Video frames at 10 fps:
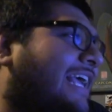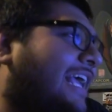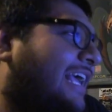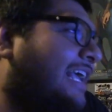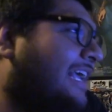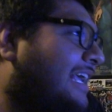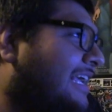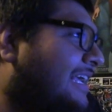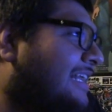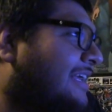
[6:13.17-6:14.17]

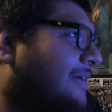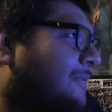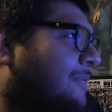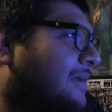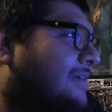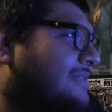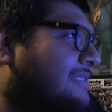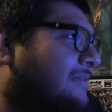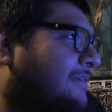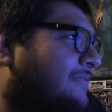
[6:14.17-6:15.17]
And what else
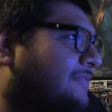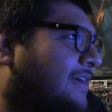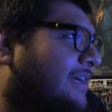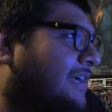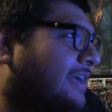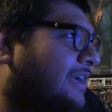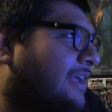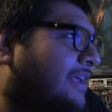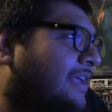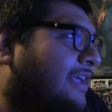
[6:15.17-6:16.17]
did we find?